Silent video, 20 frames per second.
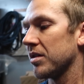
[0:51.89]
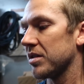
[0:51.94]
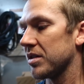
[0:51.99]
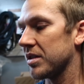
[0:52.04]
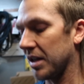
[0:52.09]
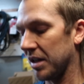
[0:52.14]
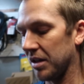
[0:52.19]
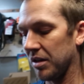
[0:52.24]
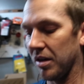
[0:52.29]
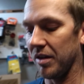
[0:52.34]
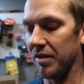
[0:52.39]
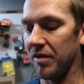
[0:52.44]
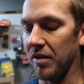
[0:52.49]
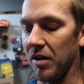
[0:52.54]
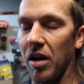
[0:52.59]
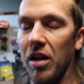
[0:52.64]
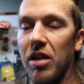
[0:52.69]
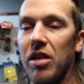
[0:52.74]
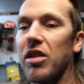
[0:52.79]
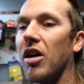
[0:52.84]
say you
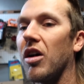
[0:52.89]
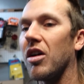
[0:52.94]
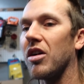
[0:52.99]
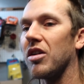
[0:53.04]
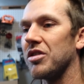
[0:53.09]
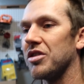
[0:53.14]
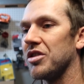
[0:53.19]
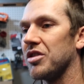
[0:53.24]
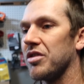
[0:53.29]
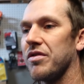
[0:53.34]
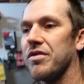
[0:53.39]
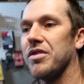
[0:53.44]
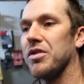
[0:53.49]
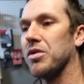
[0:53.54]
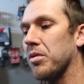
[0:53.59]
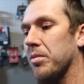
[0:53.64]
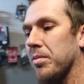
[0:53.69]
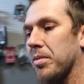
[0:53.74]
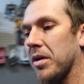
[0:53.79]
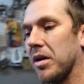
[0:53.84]
have a large
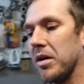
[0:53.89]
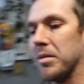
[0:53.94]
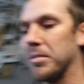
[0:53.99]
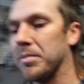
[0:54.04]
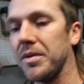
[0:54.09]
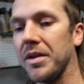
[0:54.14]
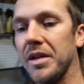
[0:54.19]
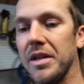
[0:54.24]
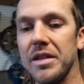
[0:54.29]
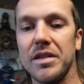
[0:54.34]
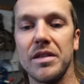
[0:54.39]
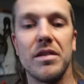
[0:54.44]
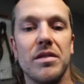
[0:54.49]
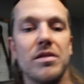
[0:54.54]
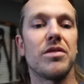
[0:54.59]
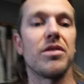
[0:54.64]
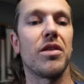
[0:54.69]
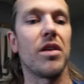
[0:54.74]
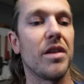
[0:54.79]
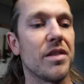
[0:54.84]
fuel pump that
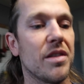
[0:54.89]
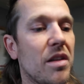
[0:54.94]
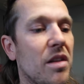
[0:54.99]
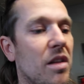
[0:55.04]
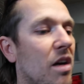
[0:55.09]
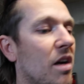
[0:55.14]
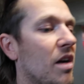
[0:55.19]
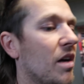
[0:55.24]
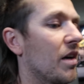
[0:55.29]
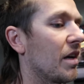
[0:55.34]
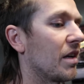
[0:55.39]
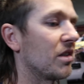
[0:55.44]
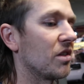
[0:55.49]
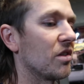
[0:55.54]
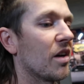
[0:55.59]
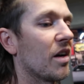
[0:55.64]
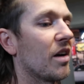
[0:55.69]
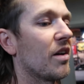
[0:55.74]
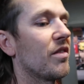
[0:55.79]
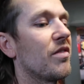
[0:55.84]
draws a lot, and
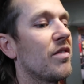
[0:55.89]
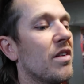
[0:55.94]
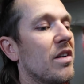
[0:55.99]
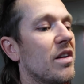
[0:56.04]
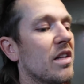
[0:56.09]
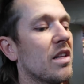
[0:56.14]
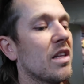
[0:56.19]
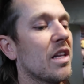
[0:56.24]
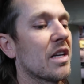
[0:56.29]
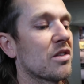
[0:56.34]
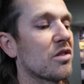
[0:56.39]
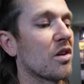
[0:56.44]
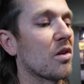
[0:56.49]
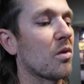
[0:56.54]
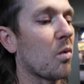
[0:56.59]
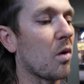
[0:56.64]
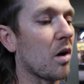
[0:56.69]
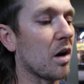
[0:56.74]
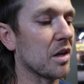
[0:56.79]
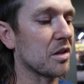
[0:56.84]
you have an electric
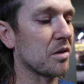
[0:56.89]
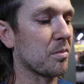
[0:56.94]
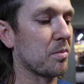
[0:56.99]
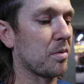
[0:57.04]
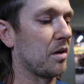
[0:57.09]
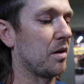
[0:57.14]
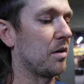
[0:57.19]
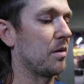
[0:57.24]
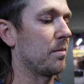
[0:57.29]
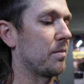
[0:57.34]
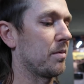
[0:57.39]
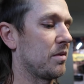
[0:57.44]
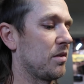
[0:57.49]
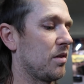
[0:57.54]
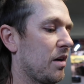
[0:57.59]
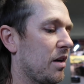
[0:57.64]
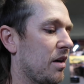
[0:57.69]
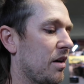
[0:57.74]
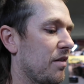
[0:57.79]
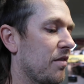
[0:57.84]
water pump,
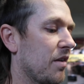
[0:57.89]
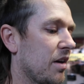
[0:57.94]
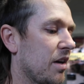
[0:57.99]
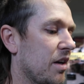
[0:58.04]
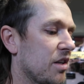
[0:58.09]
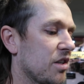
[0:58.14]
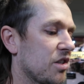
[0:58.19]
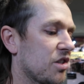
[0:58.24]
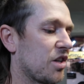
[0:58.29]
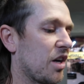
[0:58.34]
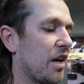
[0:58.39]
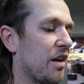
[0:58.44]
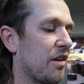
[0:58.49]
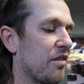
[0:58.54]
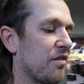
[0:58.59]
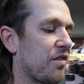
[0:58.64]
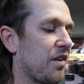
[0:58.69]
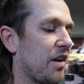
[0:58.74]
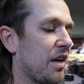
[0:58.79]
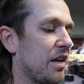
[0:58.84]
you have
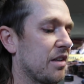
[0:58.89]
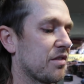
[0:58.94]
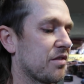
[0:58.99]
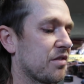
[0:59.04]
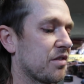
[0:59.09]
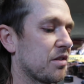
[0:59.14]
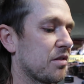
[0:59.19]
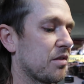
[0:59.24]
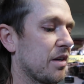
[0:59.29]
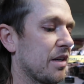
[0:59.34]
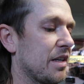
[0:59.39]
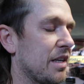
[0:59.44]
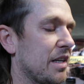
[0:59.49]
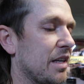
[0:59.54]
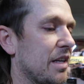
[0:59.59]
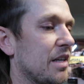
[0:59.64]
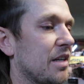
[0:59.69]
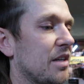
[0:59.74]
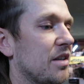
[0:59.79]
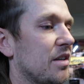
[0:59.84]
giant fans for your
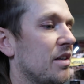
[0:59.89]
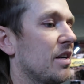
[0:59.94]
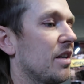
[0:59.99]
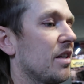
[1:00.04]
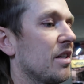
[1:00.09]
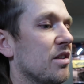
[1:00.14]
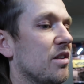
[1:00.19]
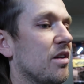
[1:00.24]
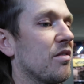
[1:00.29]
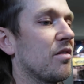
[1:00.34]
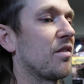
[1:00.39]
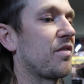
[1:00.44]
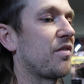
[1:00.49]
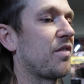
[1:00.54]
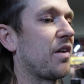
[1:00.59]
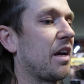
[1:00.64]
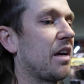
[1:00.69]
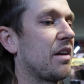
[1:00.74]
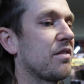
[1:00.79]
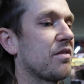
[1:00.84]
radiator, you have a
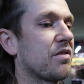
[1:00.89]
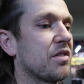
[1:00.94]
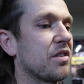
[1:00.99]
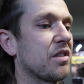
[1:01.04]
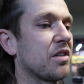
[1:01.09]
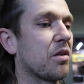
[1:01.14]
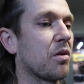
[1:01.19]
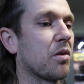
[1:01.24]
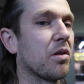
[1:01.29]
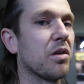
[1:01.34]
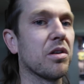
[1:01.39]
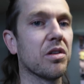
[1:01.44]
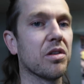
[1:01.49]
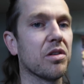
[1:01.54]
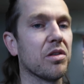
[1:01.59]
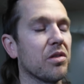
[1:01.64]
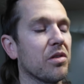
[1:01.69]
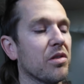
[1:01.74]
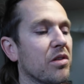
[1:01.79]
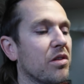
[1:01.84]
fan for your oil
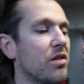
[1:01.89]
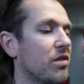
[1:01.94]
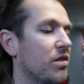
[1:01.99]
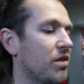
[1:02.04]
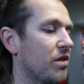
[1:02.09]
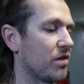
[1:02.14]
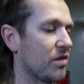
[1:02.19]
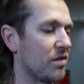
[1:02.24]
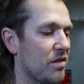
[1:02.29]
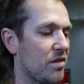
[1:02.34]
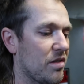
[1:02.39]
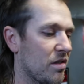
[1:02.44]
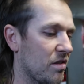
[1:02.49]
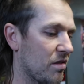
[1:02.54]
cooler. There's